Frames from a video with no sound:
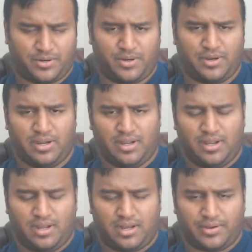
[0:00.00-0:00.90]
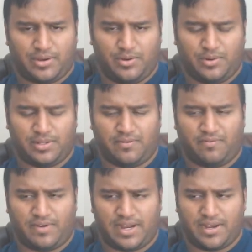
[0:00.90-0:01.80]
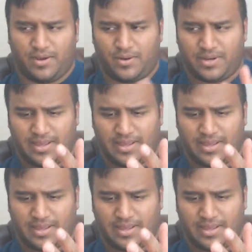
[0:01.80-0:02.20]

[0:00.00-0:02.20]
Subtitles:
you can Google it and find out.